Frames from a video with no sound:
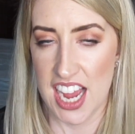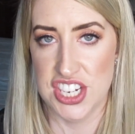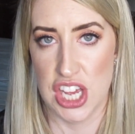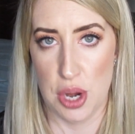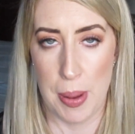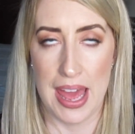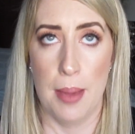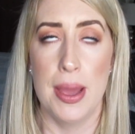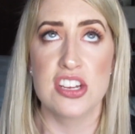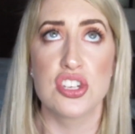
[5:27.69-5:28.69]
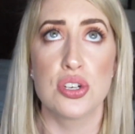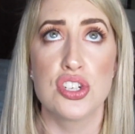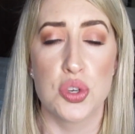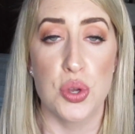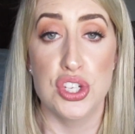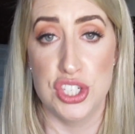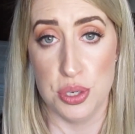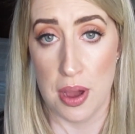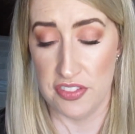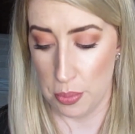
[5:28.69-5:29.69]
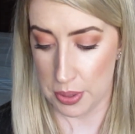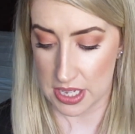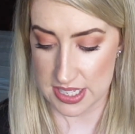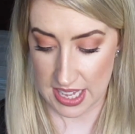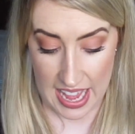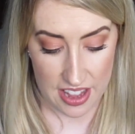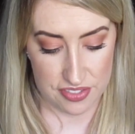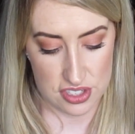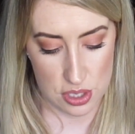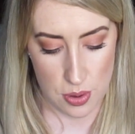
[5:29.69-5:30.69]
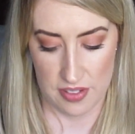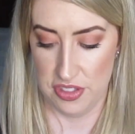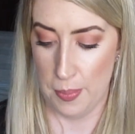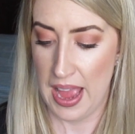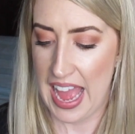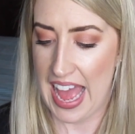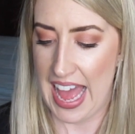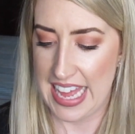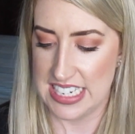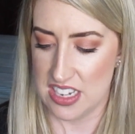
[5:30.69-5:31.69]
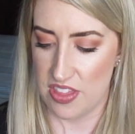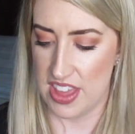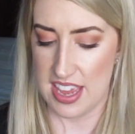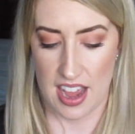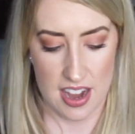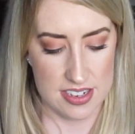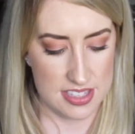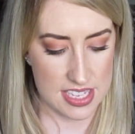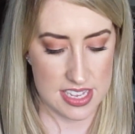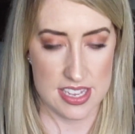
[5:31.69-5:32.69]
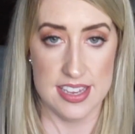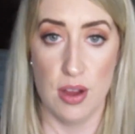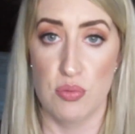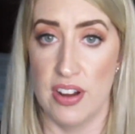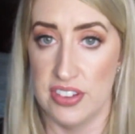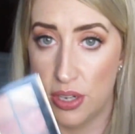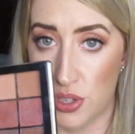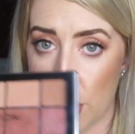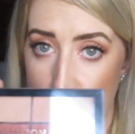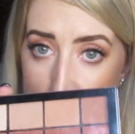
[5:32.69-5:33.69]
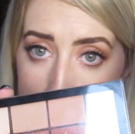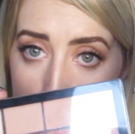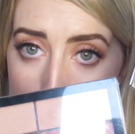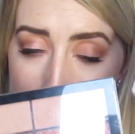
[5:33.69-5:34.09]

eyeshadow palette, I'm actually going to show you two of them because I have two of them and they are the Revolution makeup